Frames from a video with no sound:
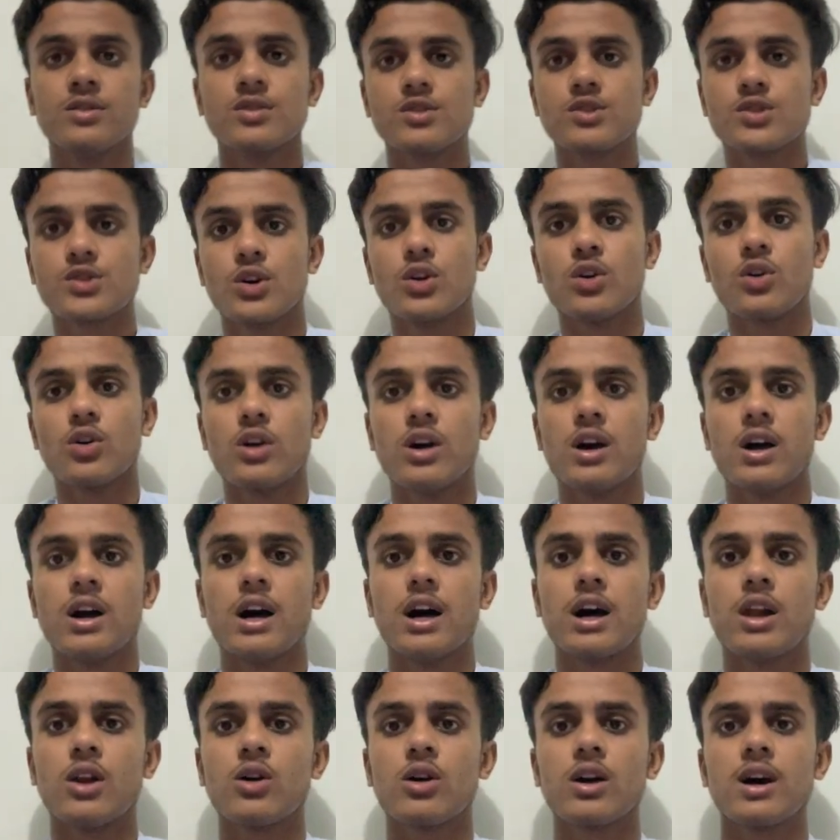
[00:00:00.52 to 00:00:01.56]

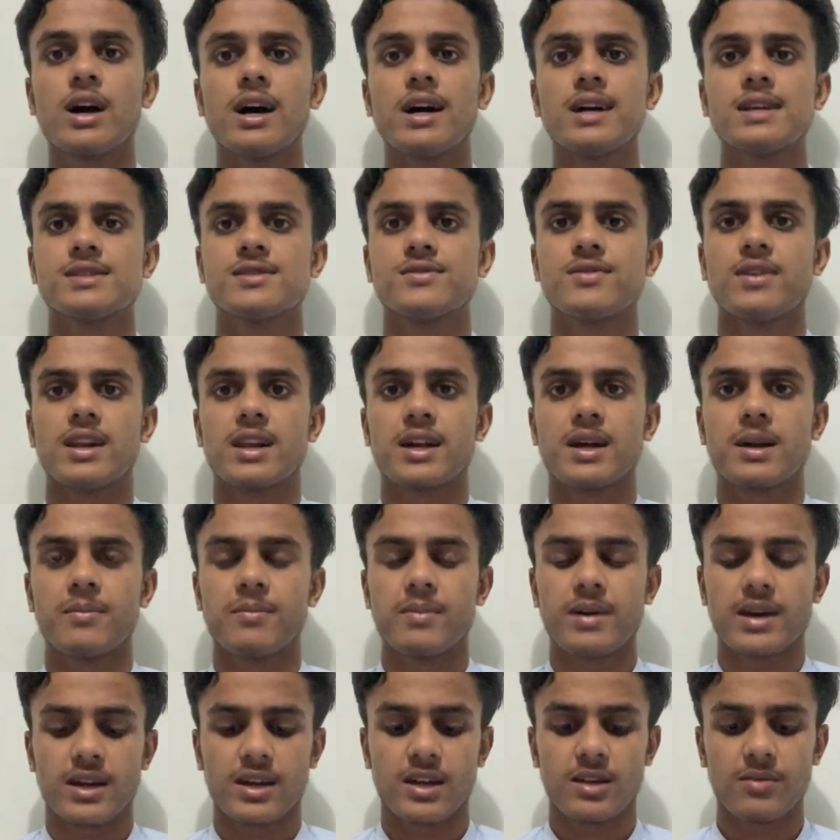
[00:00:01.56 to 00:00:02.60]
Hello guys,
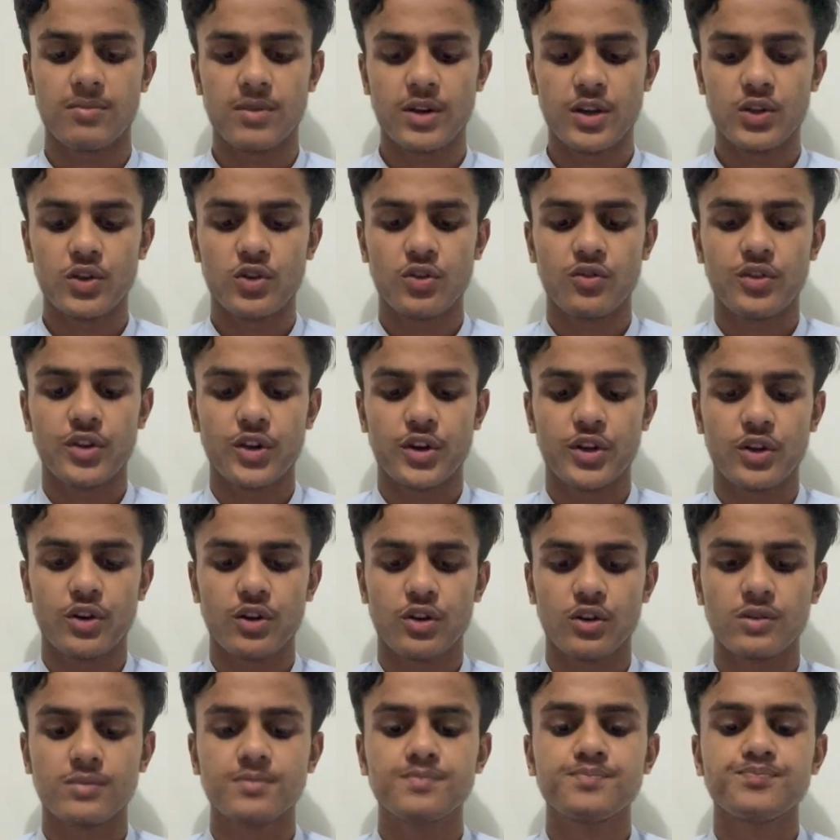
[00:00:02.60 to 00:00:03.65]
welcome back in my new
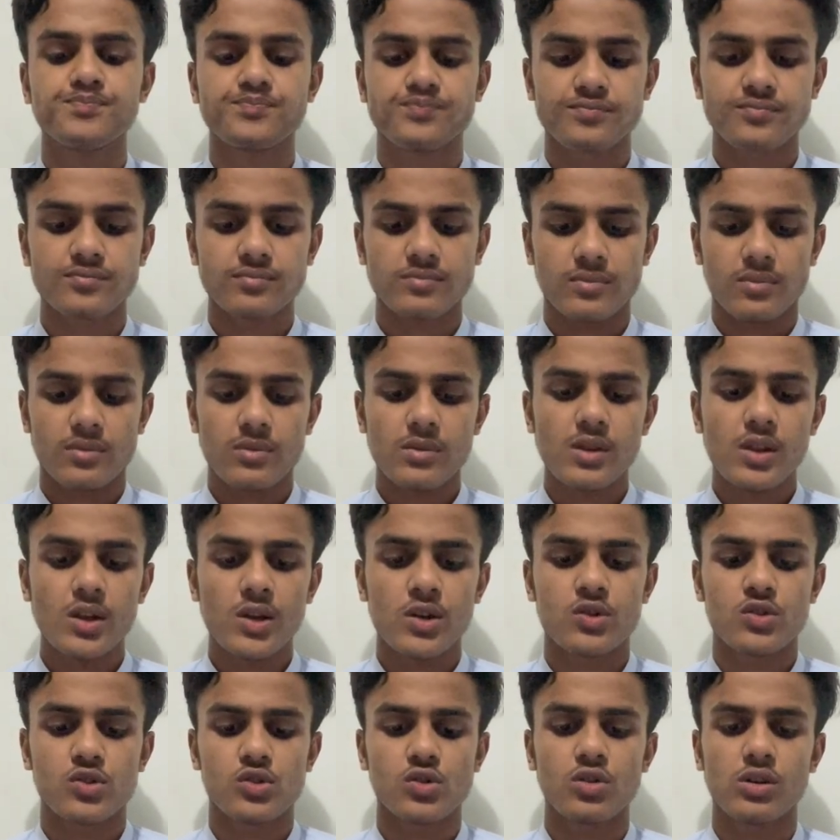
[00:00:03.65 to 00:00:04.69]
video.
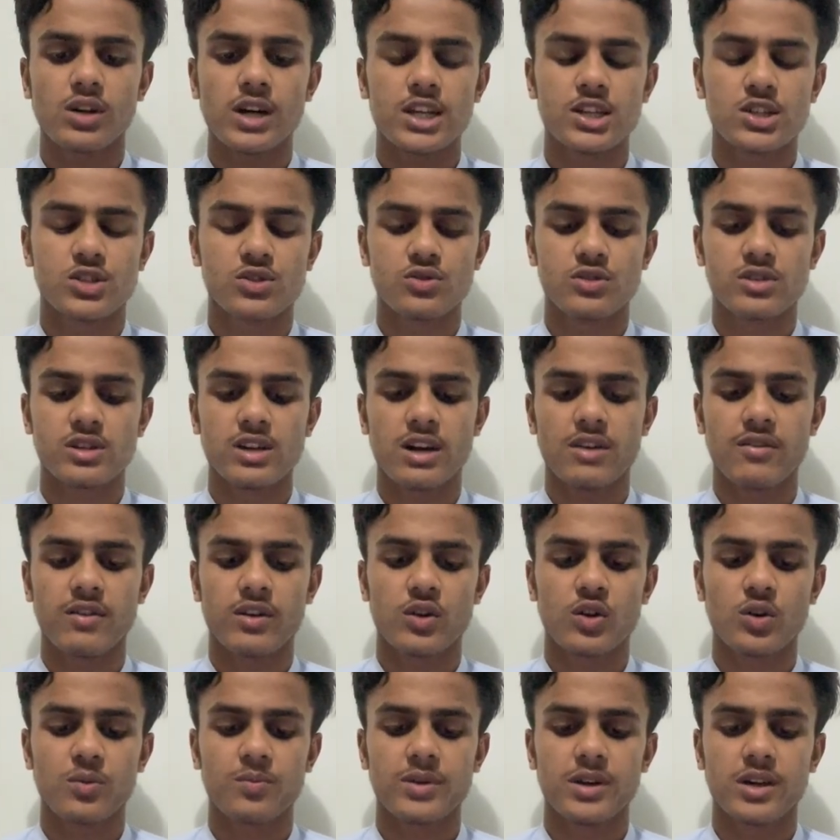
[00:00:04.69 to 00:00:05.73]
Guys, today
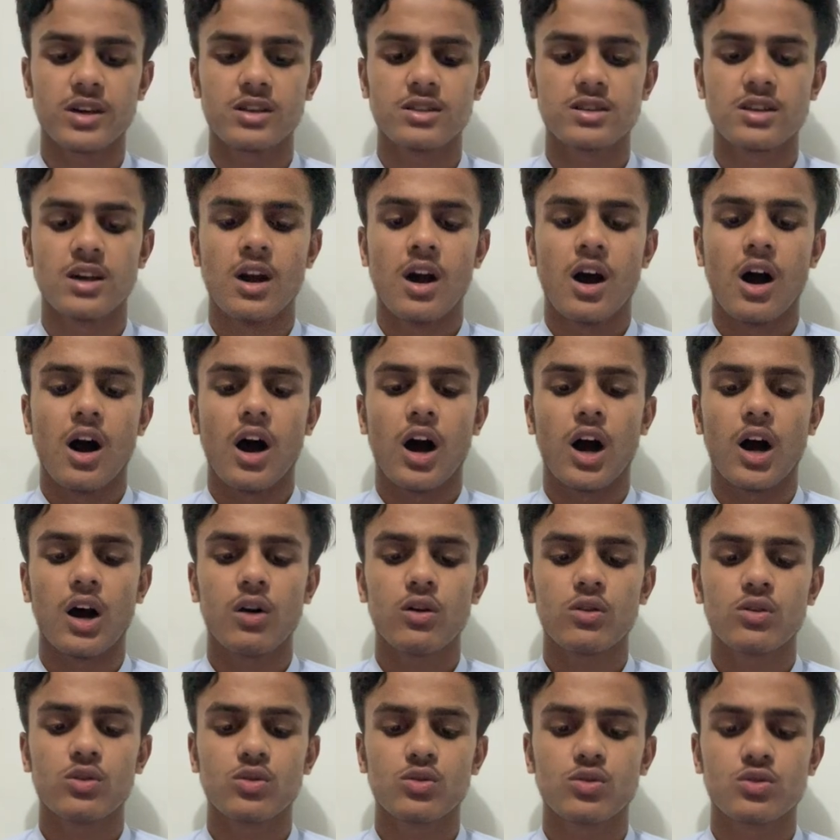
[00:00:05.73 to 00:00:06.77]
our topic is
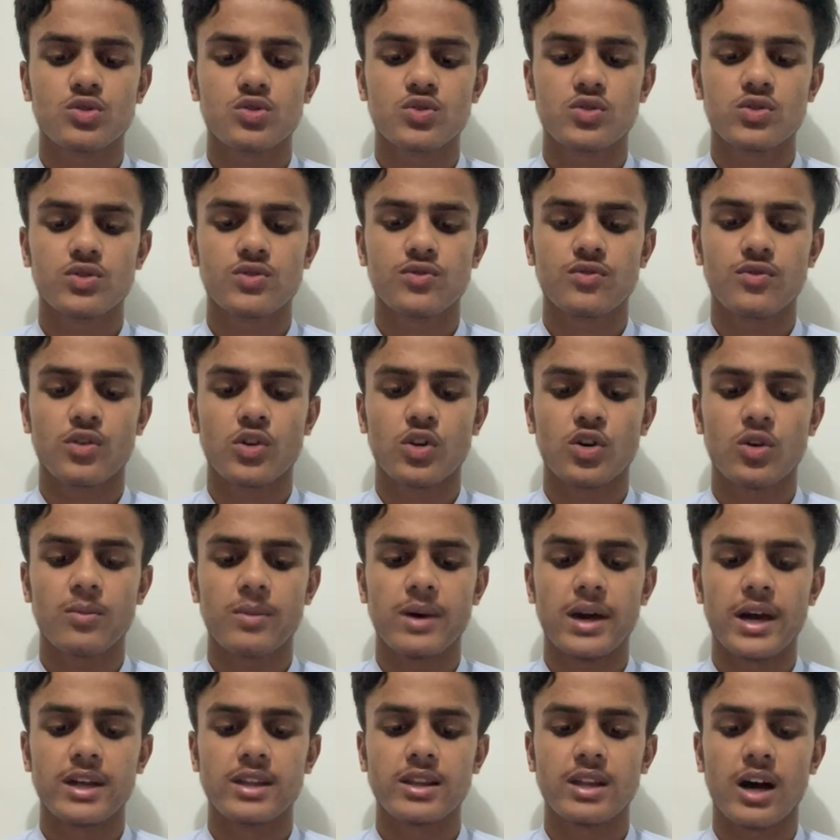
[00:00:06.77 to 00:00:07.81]
how to switch from
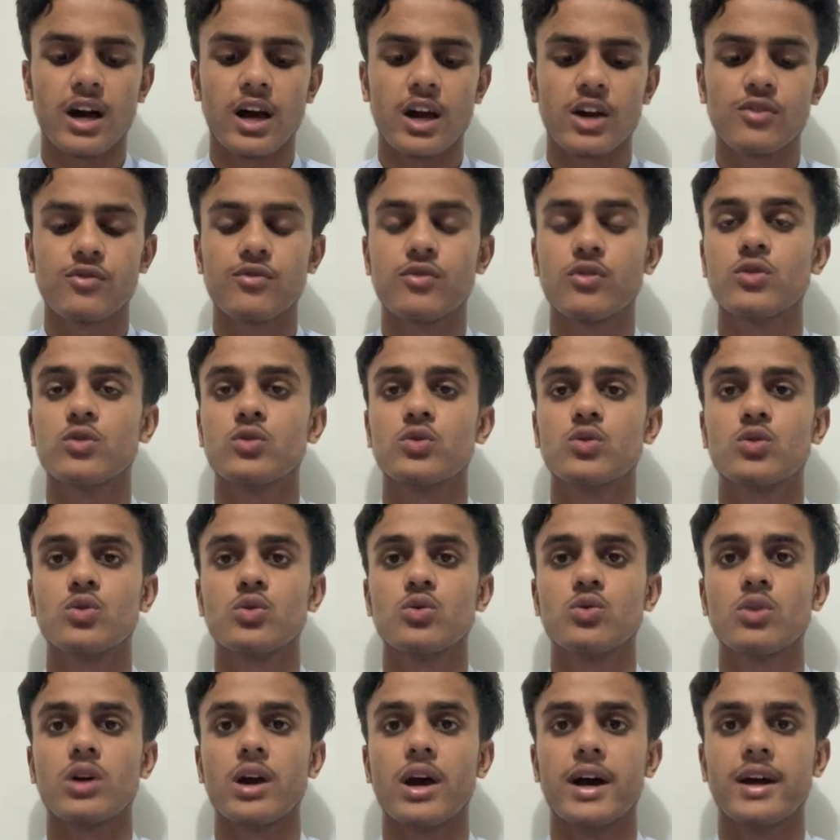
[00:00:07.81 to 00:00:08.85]
an iPhone
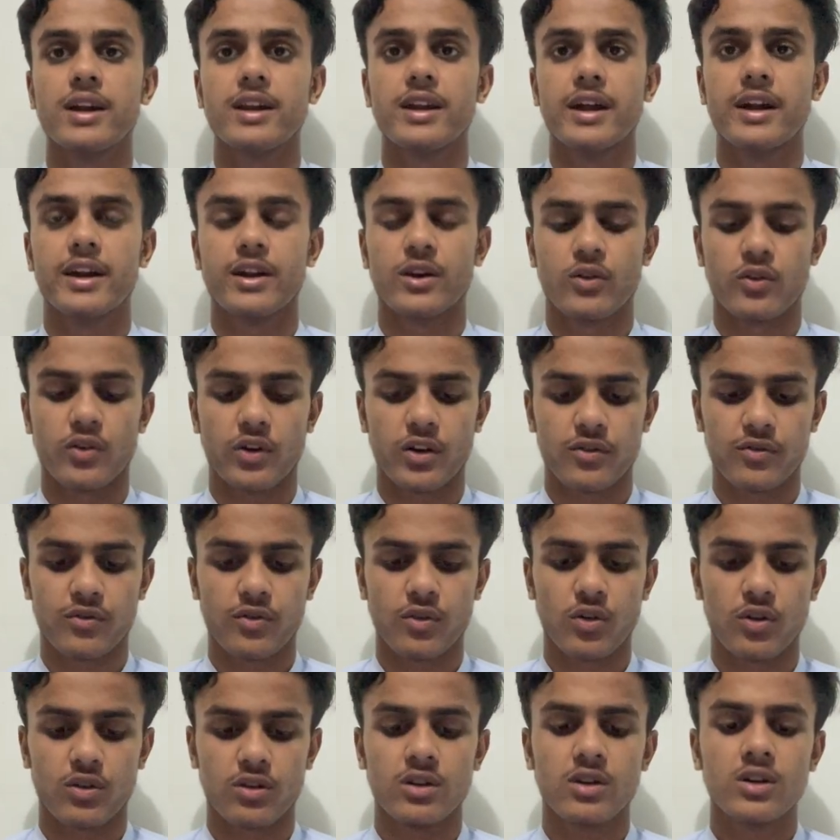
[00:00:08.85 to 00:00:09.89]
to an Android
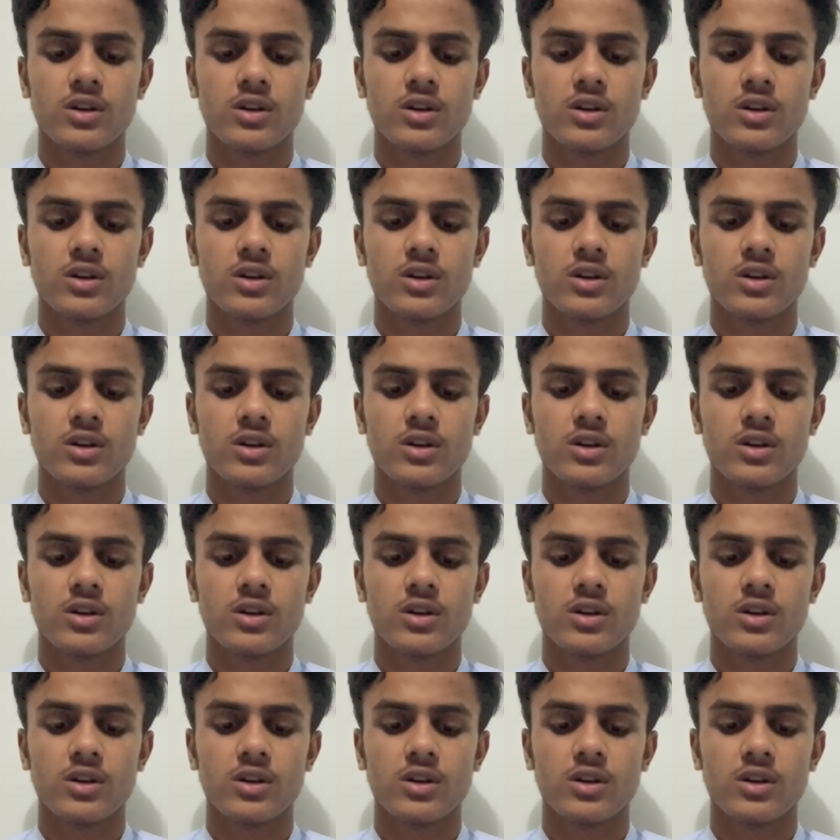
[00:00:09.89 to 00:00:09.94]
phone.